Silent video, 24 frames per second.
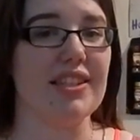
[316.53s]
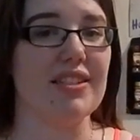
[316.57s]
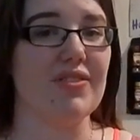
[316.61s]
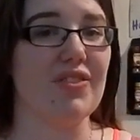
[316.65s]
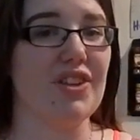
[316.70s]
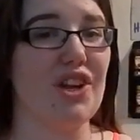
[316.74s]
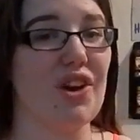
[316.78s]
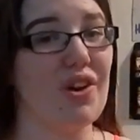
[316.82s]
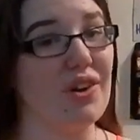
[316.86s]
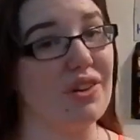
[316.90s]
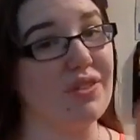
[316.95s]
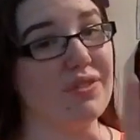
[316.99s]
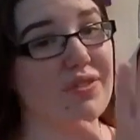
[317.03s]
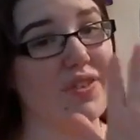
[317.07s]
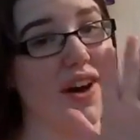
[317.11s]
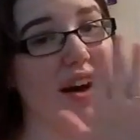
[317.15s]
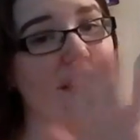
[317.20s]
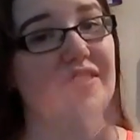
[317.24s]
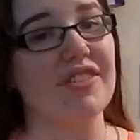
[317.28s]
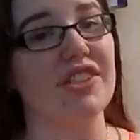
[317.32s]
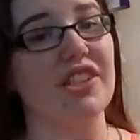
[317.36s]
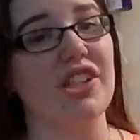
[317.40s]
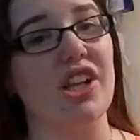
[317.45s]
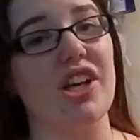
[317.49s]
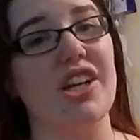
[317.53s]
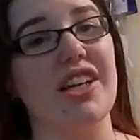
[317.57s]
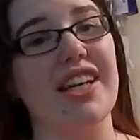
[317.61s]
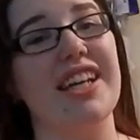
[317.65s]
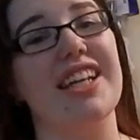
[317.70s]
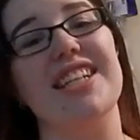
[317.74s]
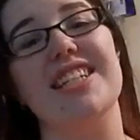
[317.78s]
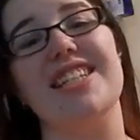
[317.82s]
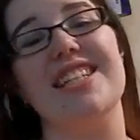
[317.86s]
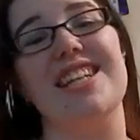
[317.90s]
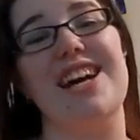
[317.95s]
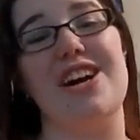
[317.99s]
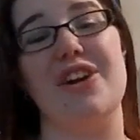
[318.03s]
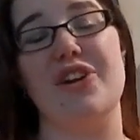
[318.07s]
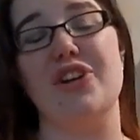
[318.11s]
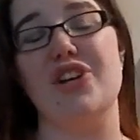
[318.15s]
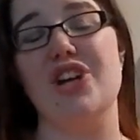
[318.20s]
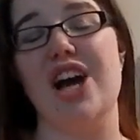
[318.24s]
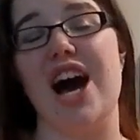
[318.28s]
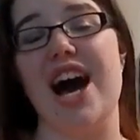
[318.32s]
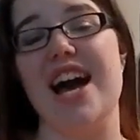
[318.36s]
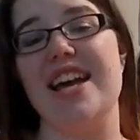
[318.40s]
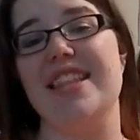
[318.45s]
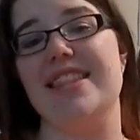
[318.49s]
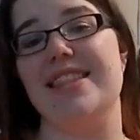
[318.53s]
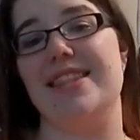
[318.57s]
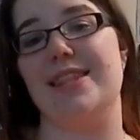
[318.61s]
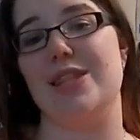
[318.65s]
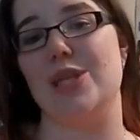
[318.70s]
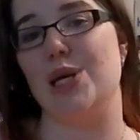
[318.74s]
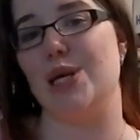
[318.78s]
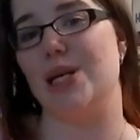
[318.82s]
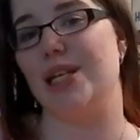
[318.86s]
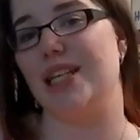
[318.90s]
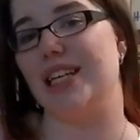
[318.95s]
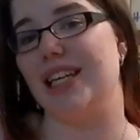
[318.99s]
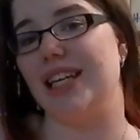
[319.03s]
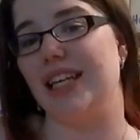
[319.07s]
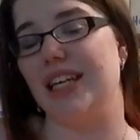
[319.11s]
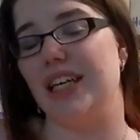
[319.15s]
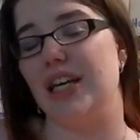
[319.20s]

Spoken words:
video at 5 o'clock. It is now 9:30.